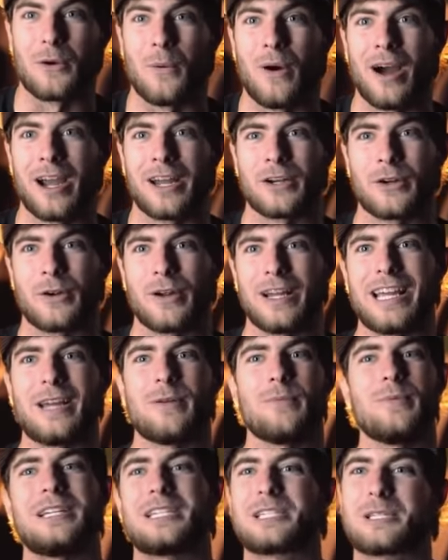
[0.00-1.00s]
the winery,
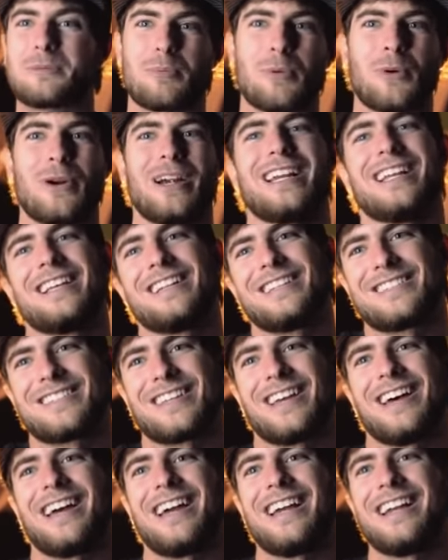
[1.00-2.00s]
and we sprint
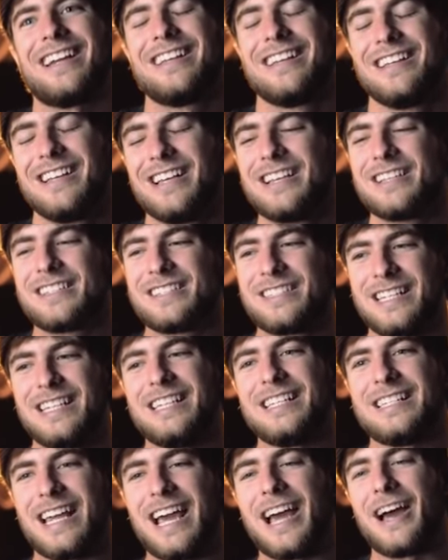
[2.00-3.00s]
inside,
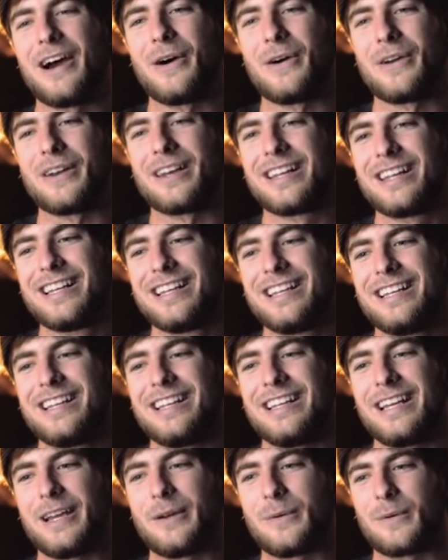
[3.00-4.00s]
sit down,
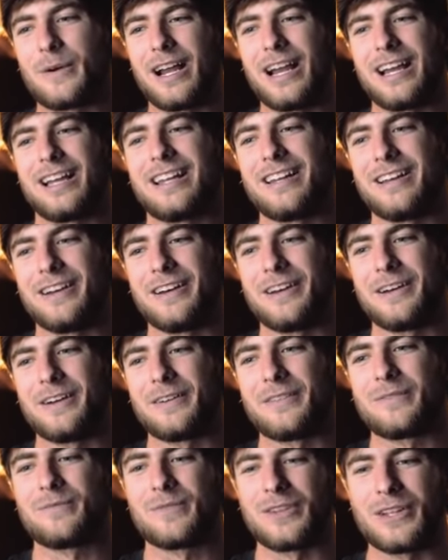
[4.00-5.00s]
and we're
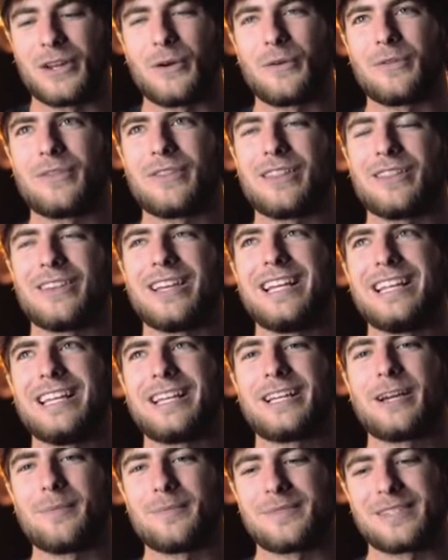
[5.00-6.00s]
at, you know, the
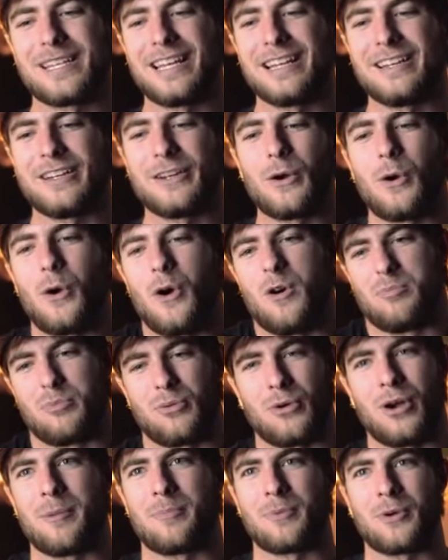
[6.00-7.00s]
lady comes in, you know, all
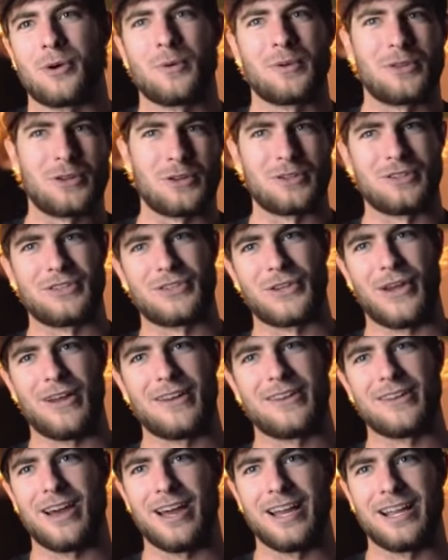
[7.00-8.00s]
proper with her
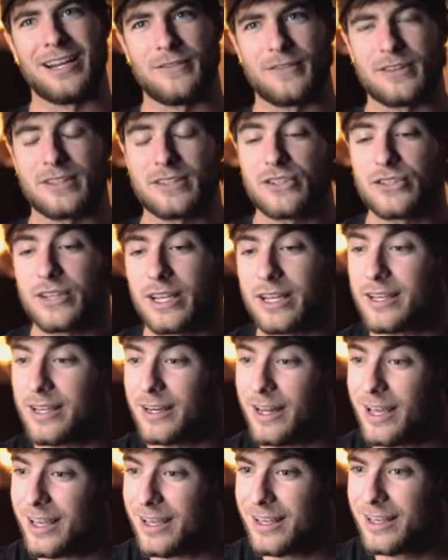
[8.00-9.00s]
tie and everything. She's like,
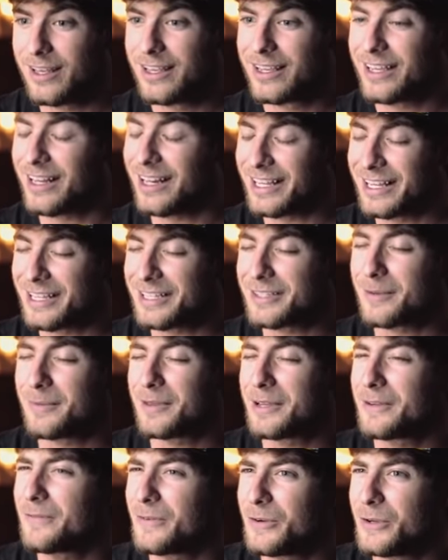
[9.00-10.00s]
can I get
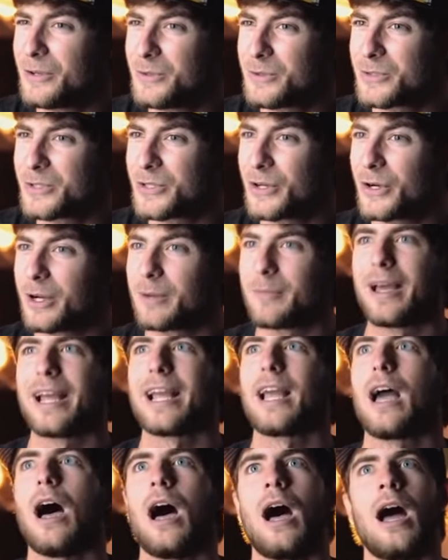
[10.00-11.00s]
something for you, sir? I'm
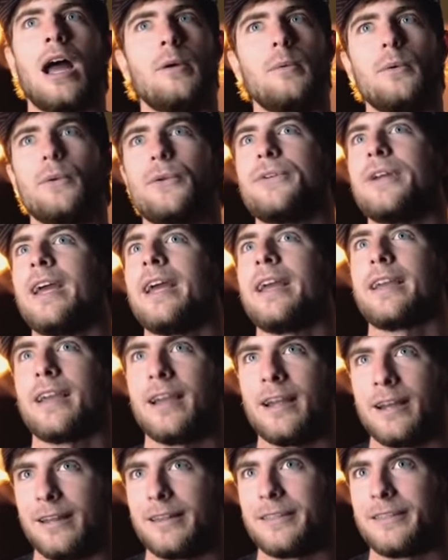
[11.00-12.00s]
like, I will take
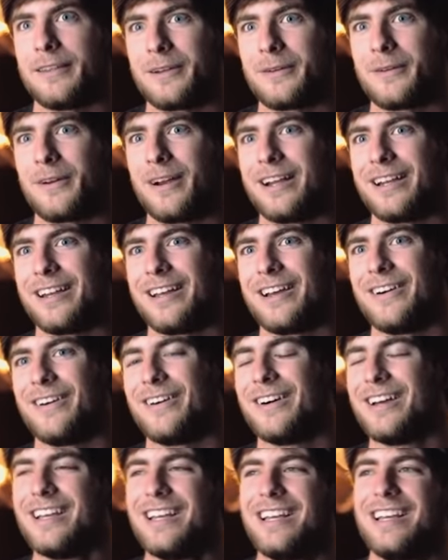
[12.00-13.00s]
anything right
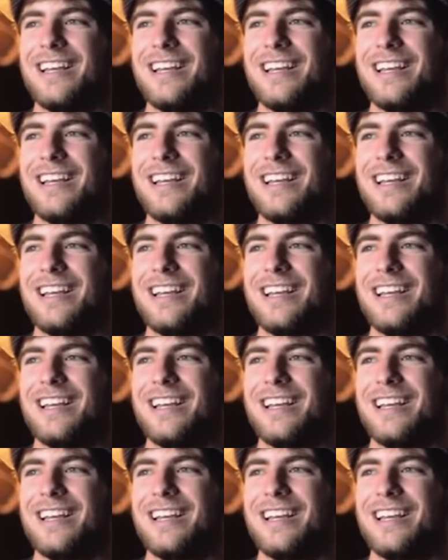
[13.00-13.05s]
now.